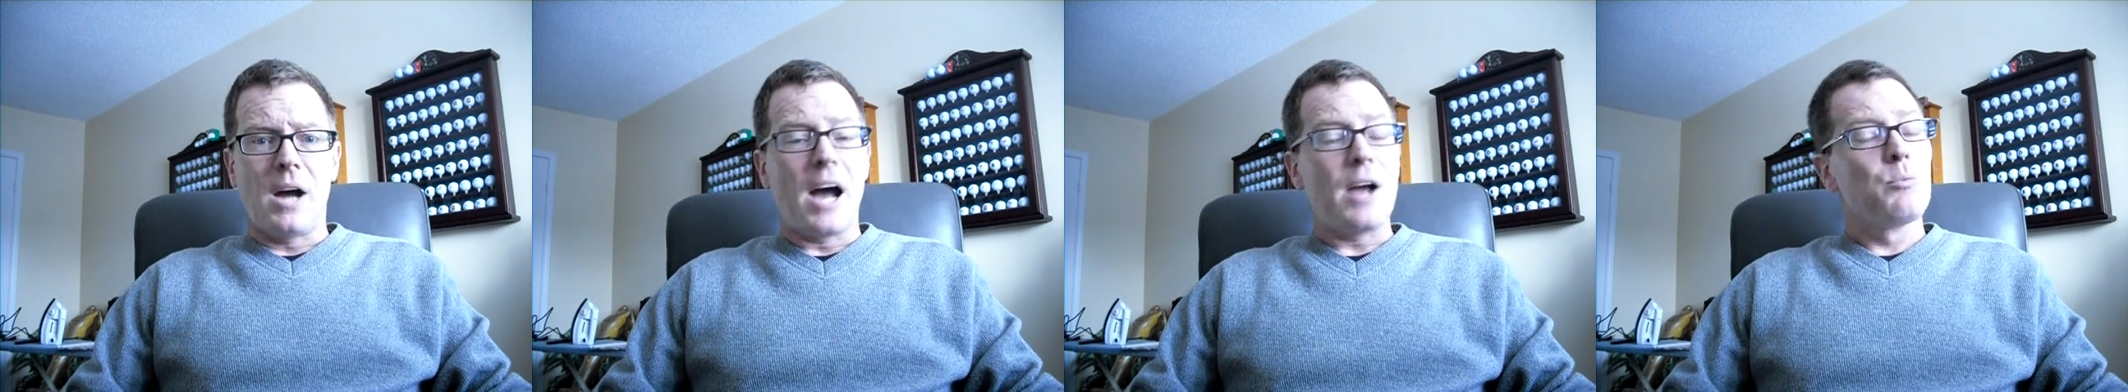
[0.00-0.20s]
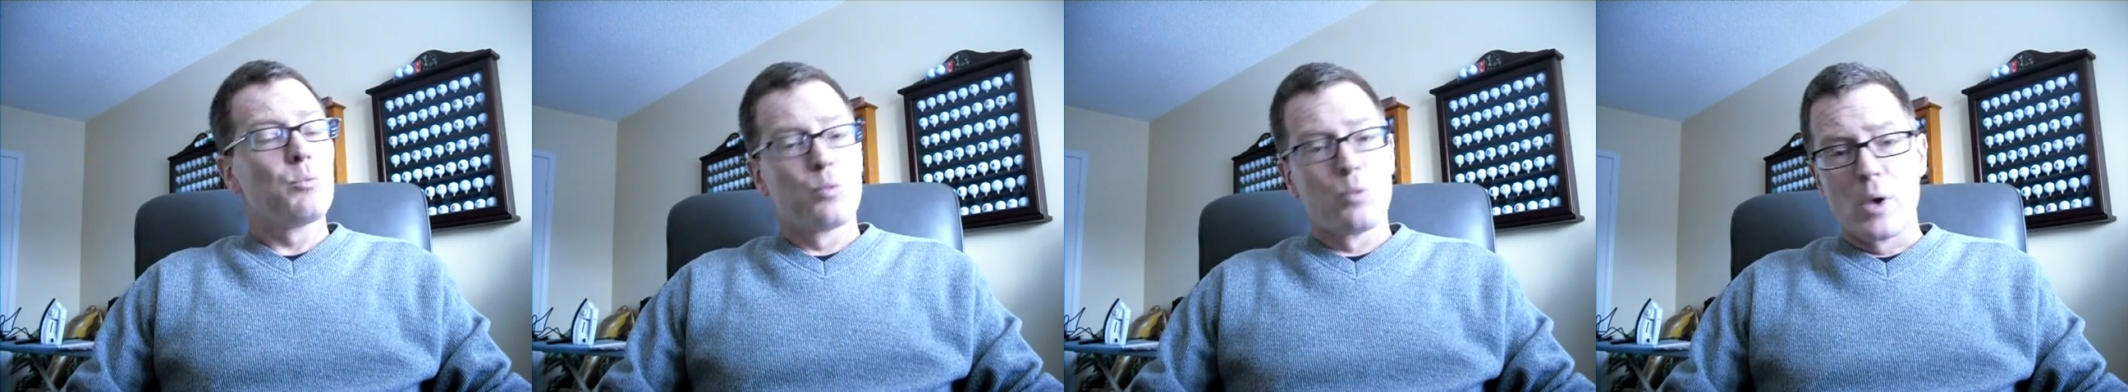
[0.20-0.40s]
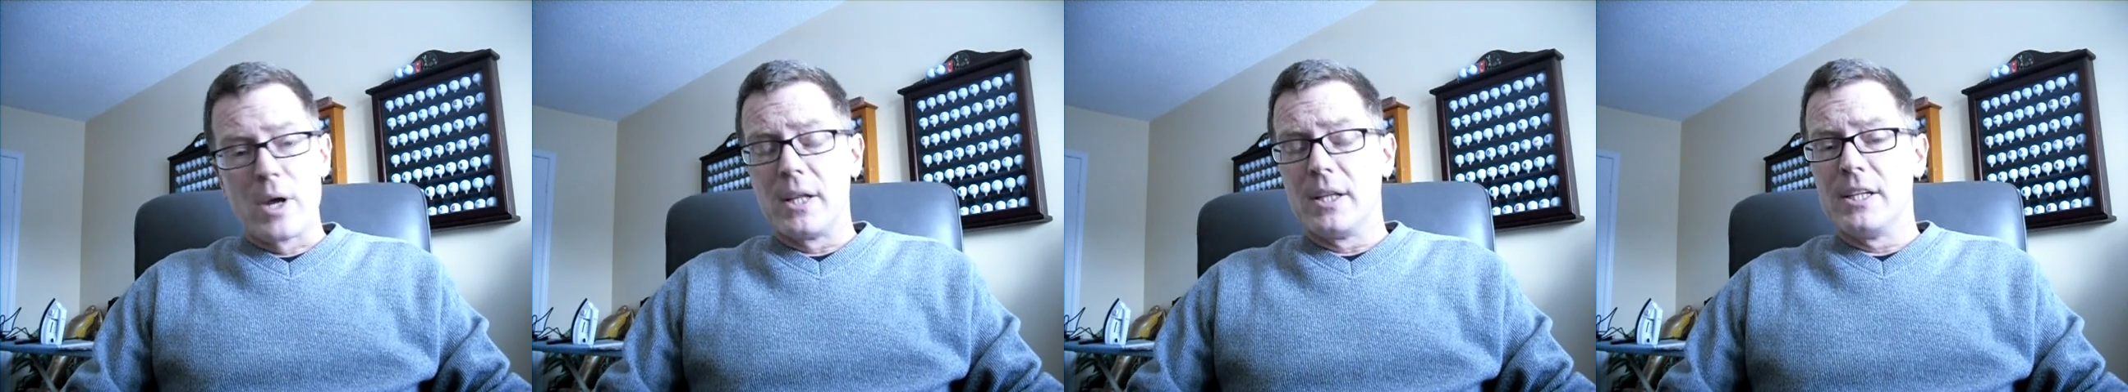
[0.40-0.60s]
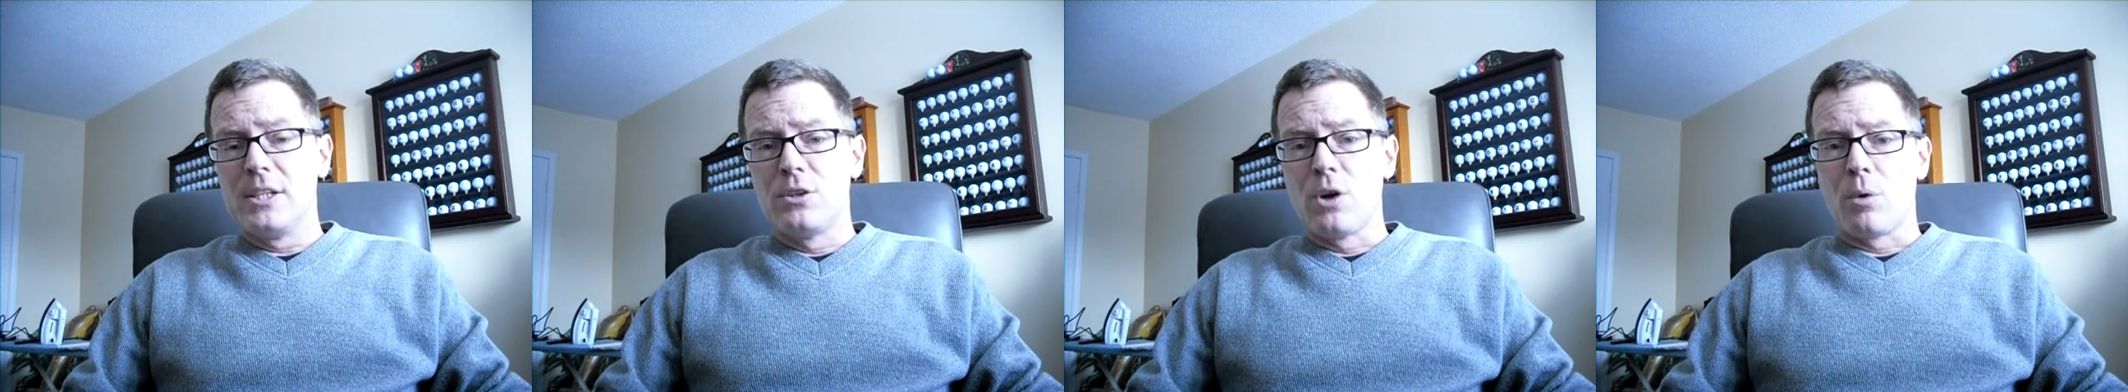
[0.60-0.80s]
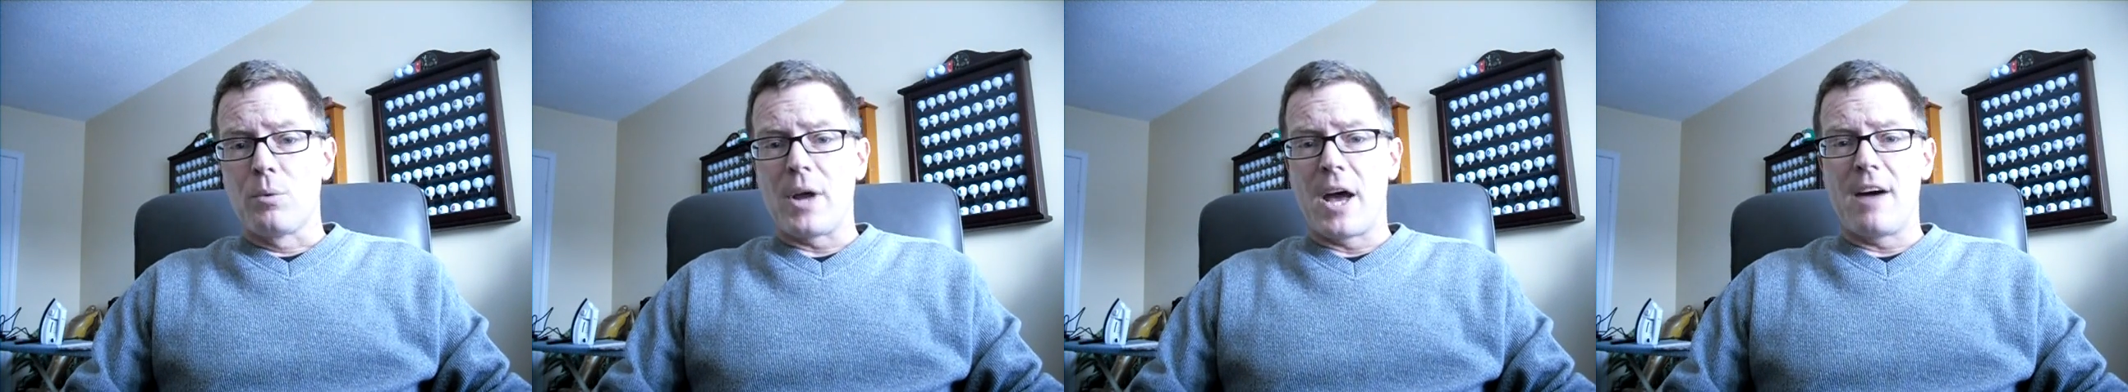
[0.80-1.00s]
I really
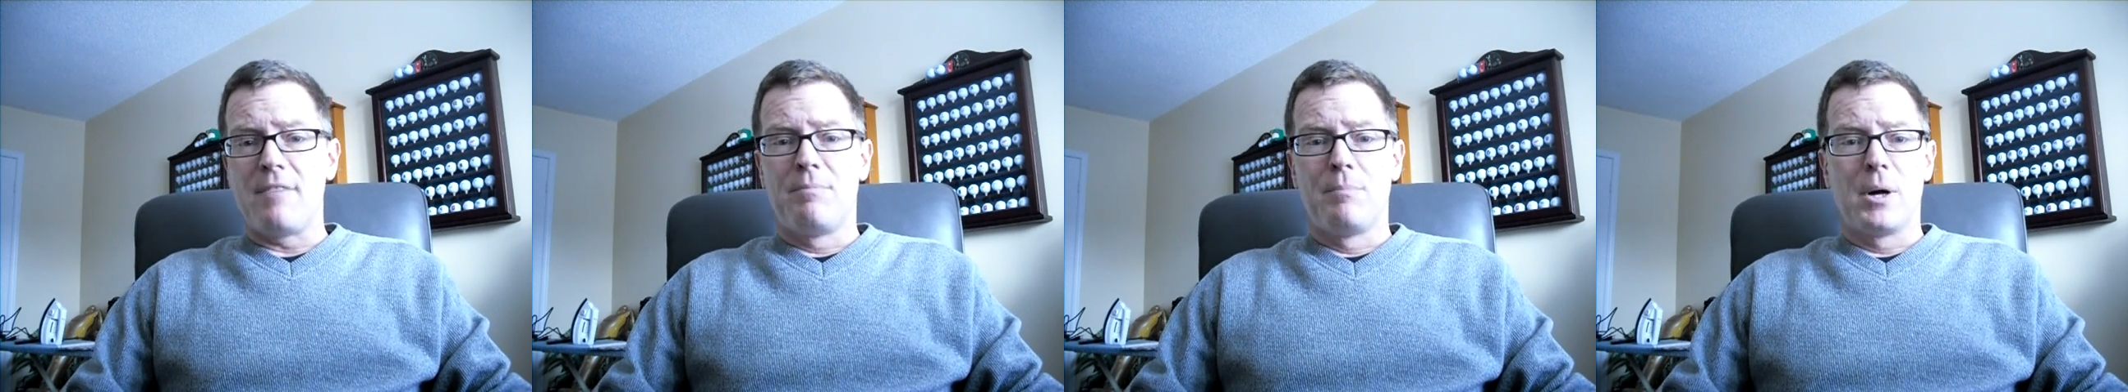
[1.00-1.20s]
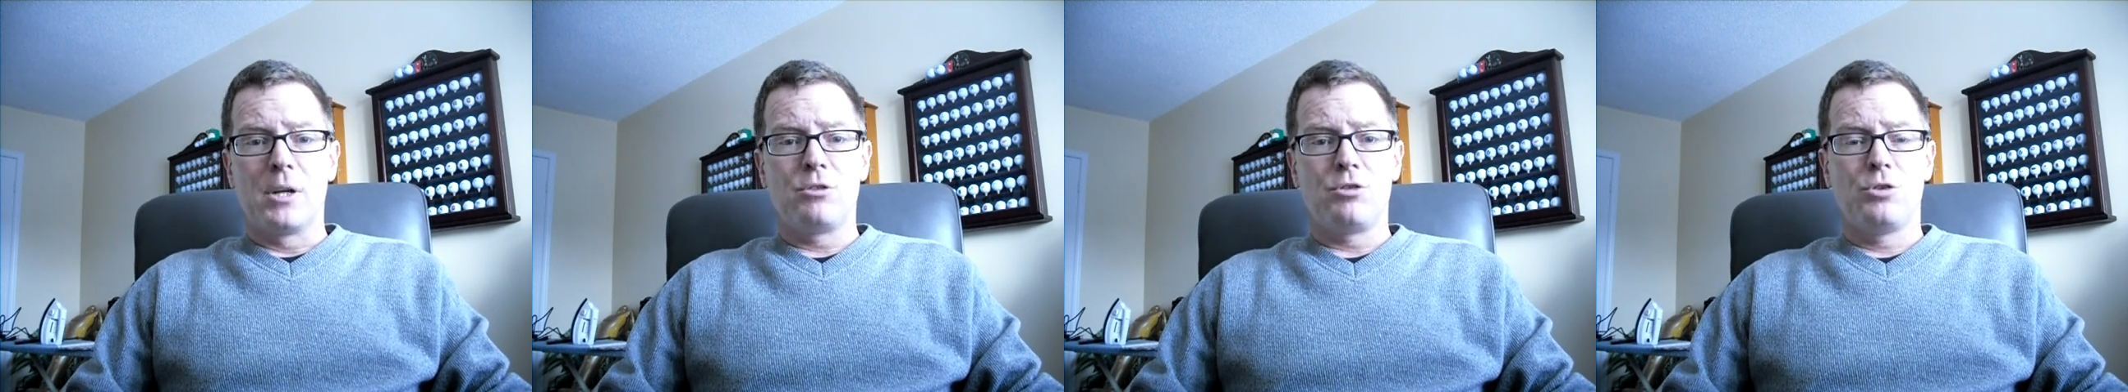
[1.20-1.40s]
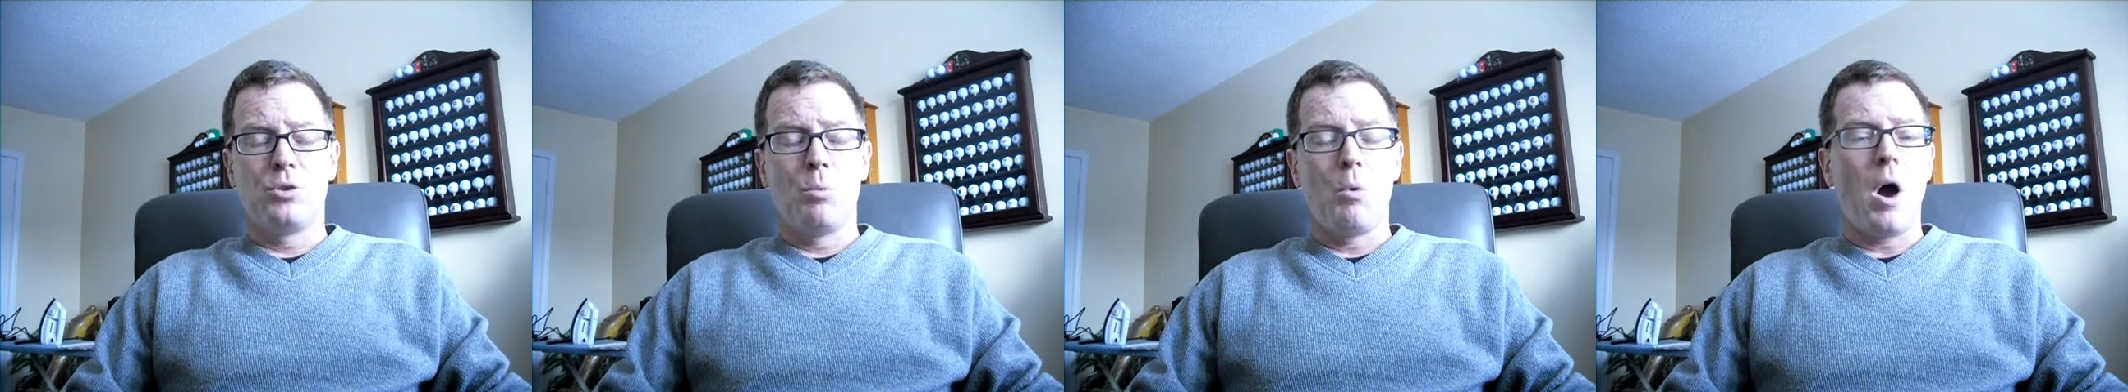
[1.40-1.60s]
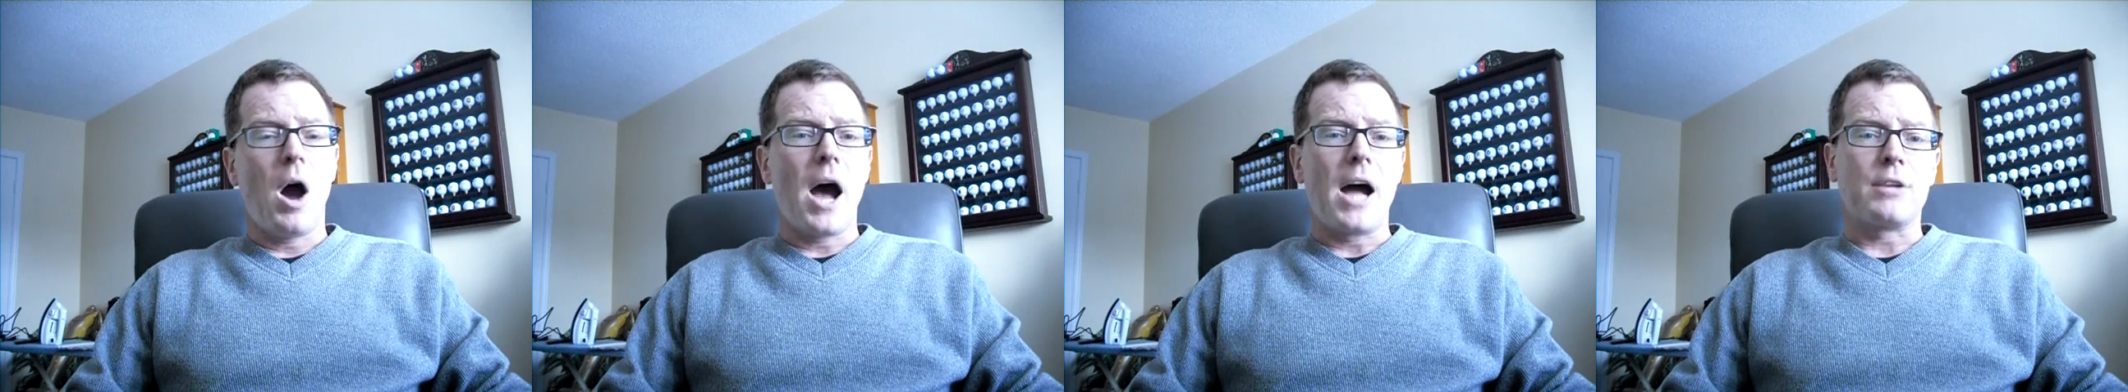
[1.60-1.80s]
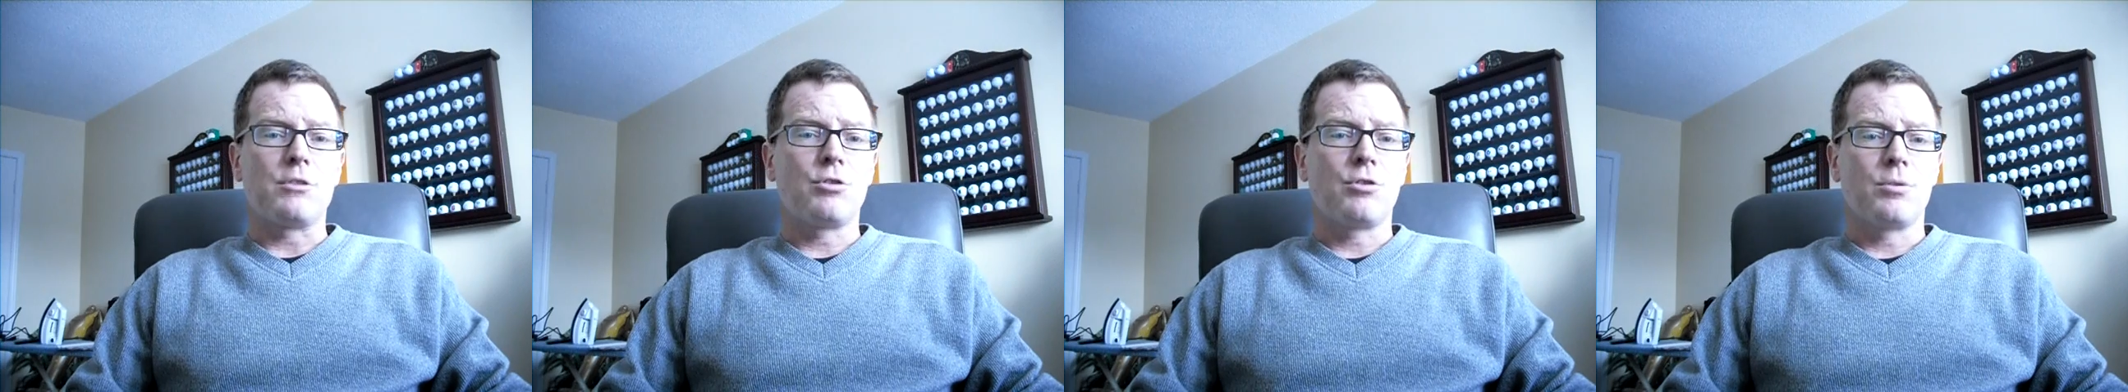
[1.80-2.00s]
don't have much to
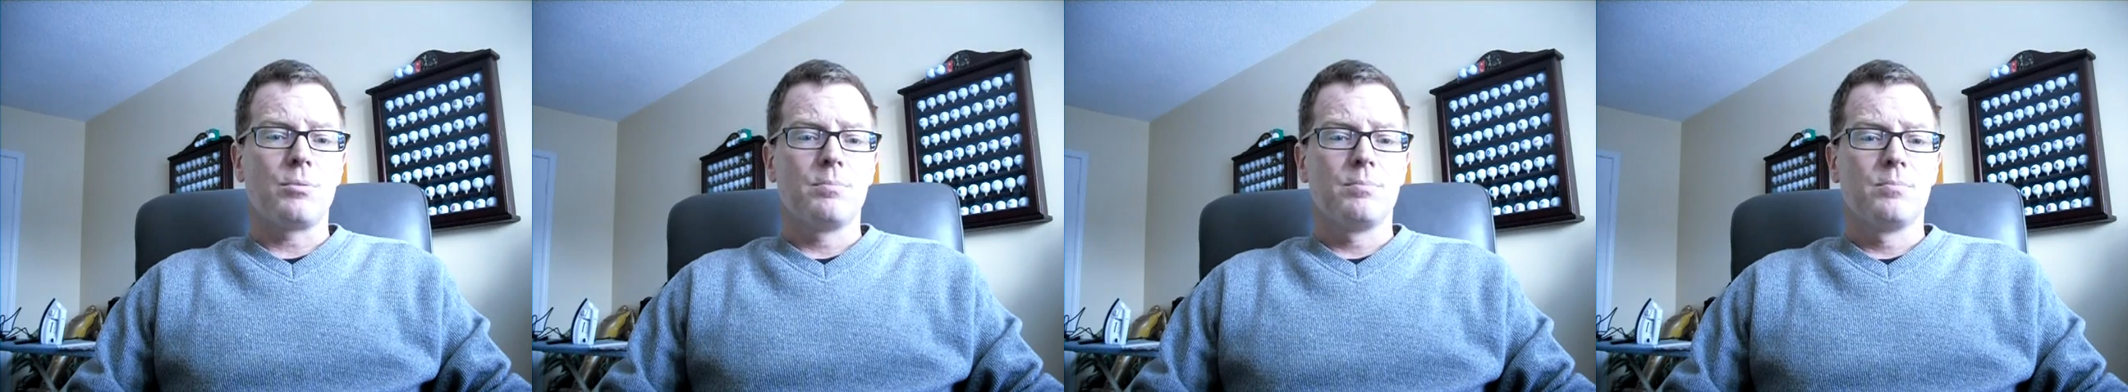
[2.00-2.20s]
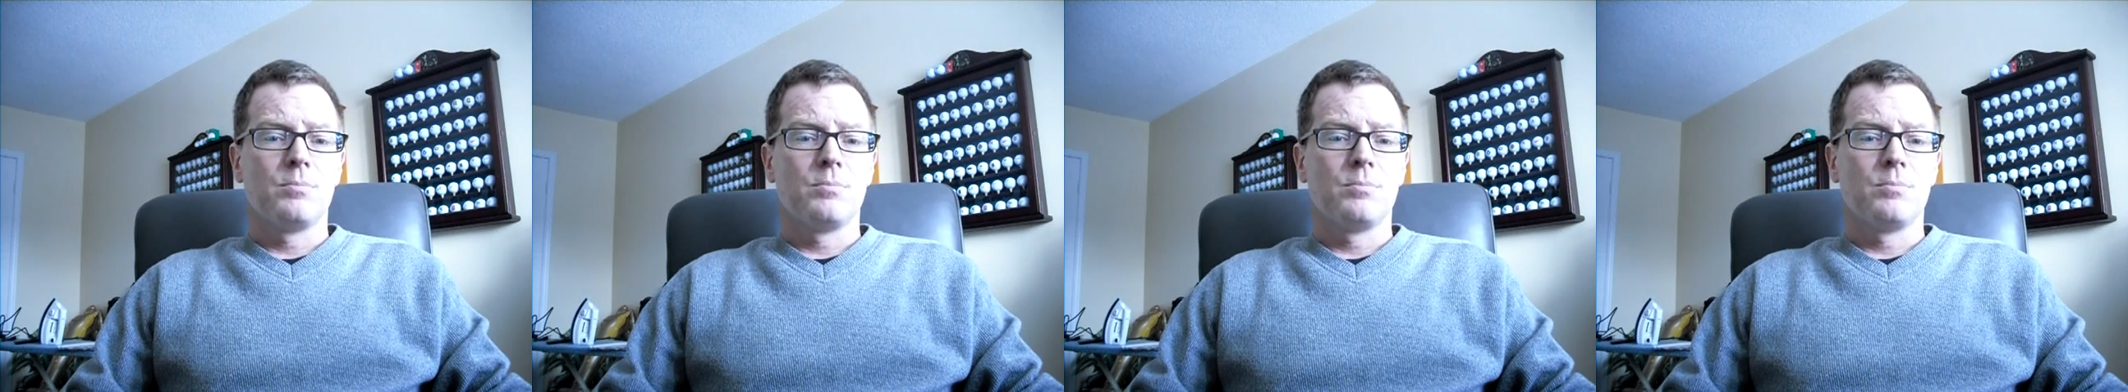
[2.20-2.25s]
watch.